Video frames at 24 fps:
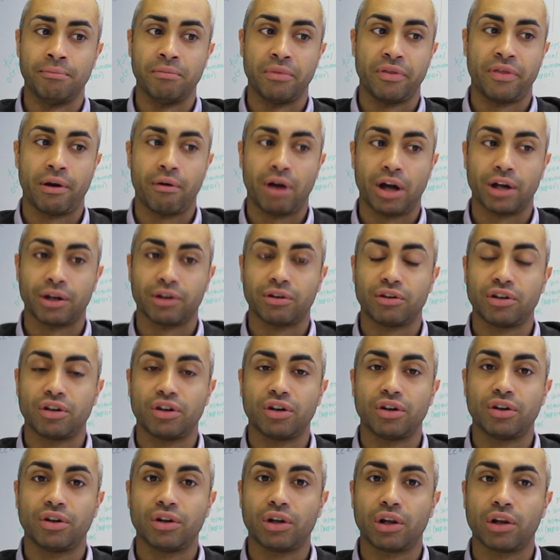There are
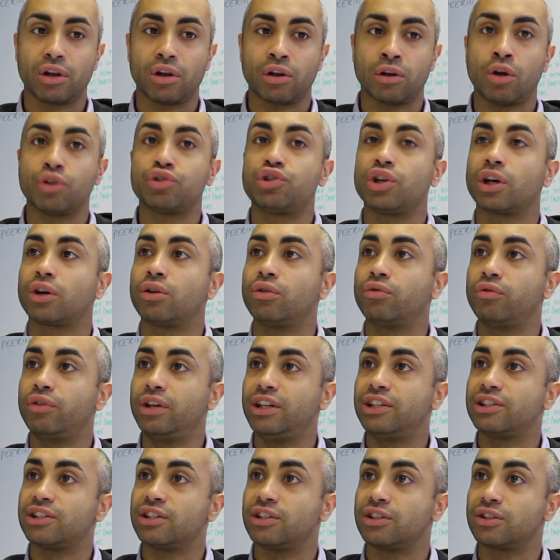logical
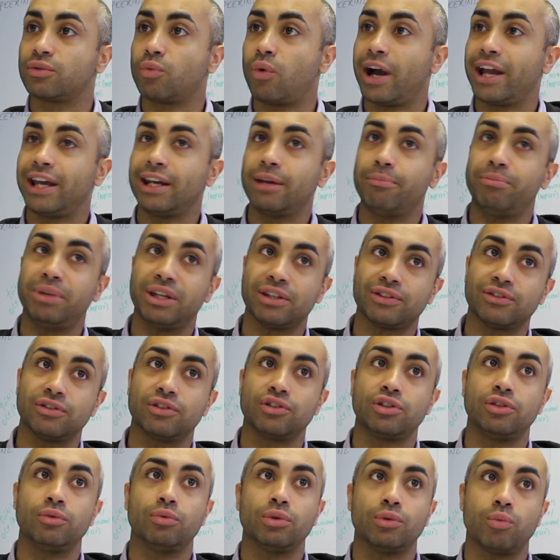reasons why in a
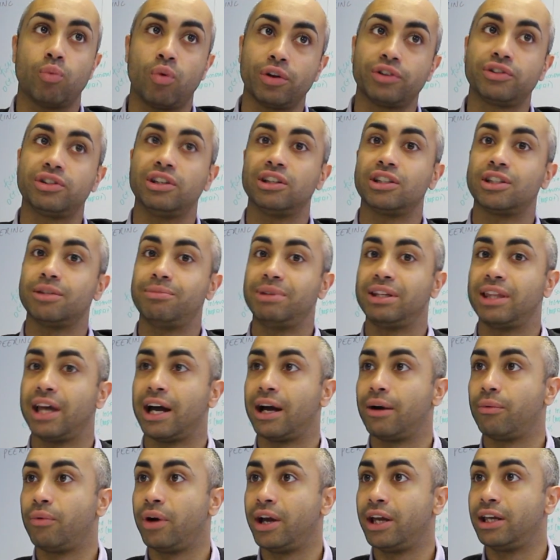business you would want it to be
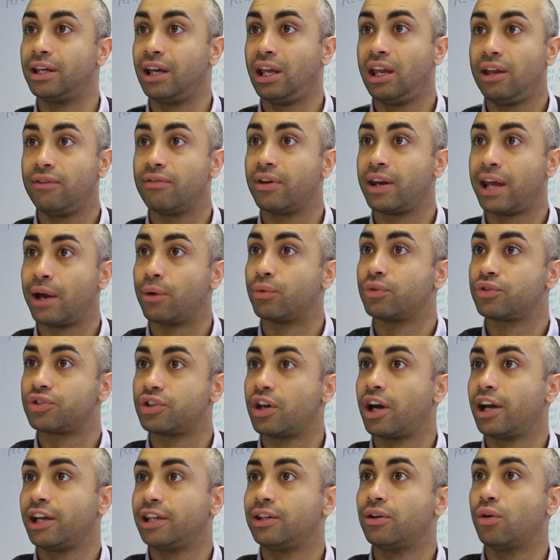that way, even
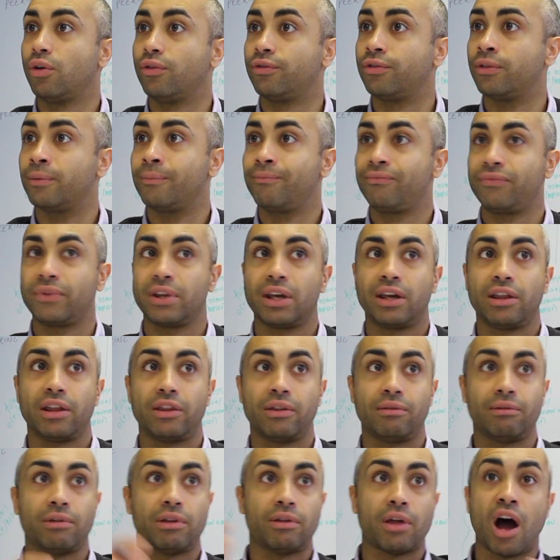outside of
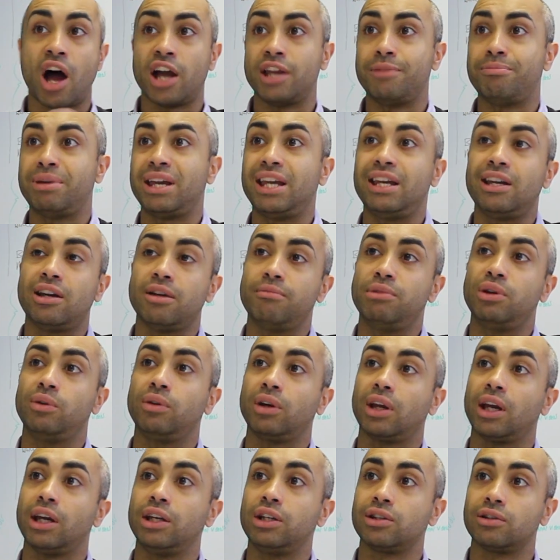IP
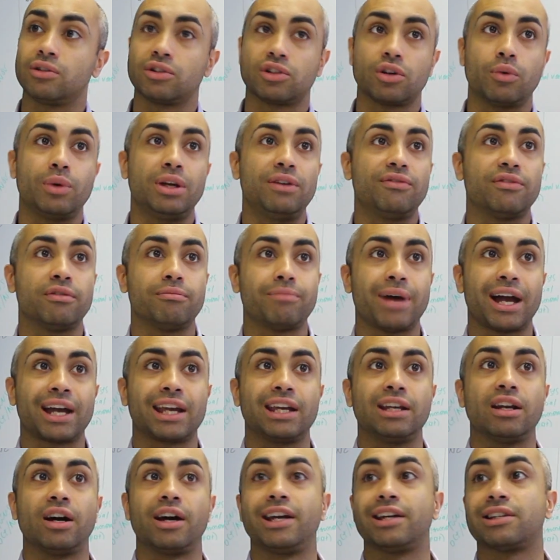communication. So even back
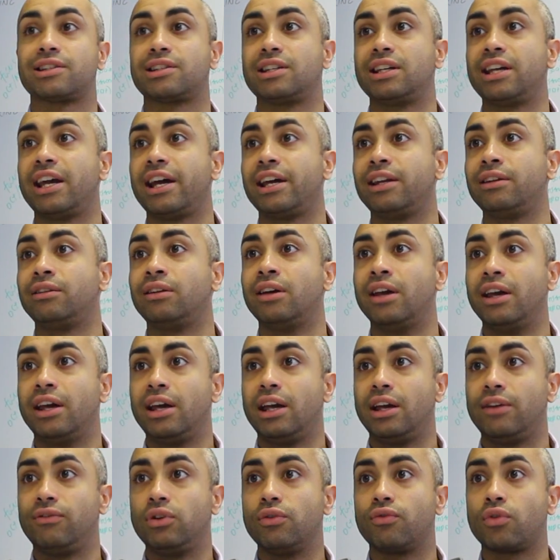in ISDN,
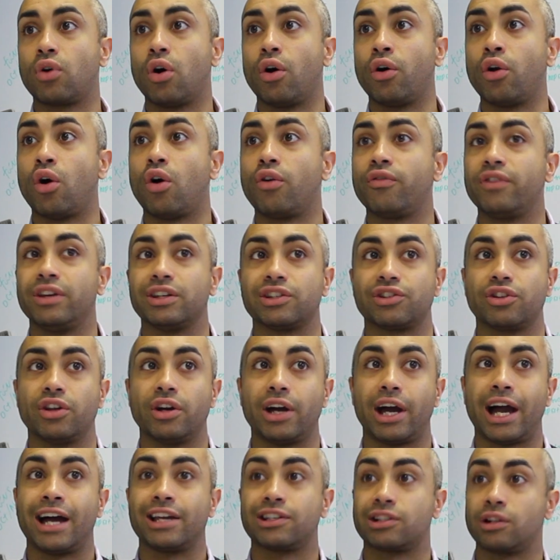if you've got an office that
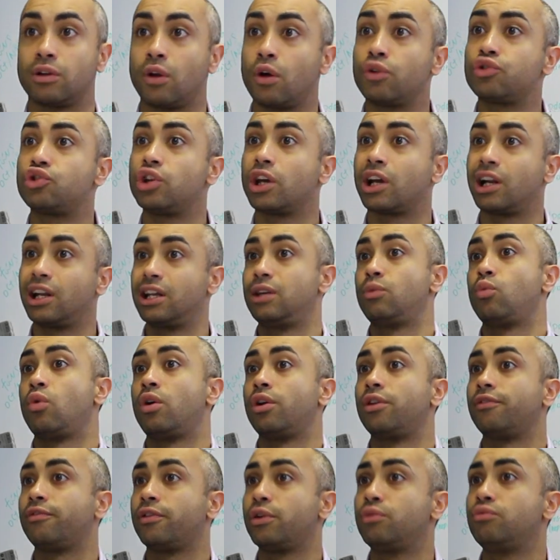has logically
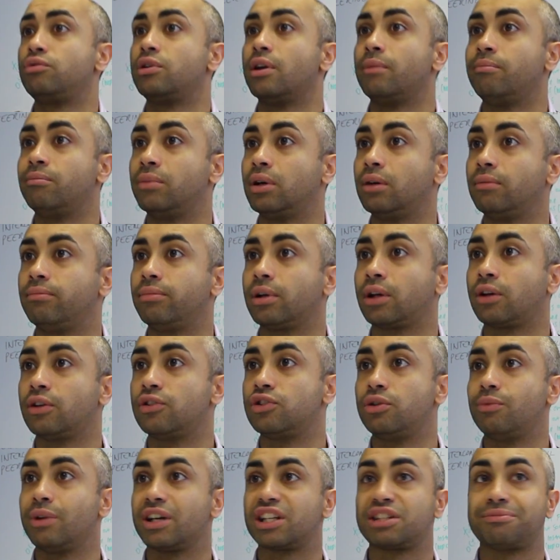one phone number, because
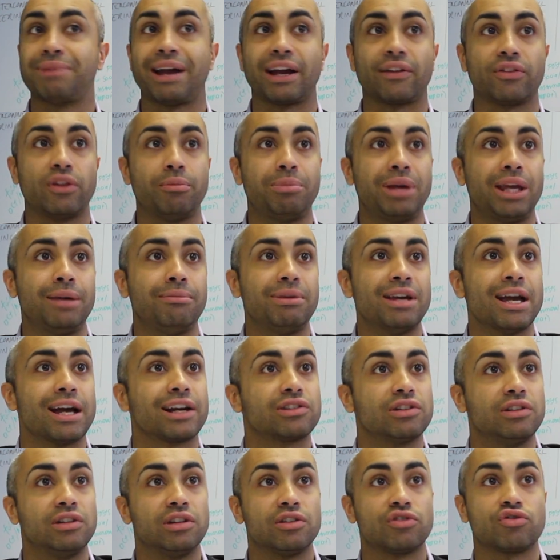you expect the PBX
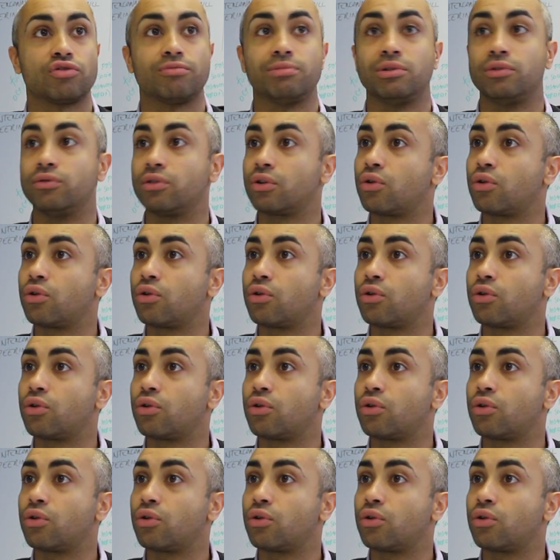to distribute the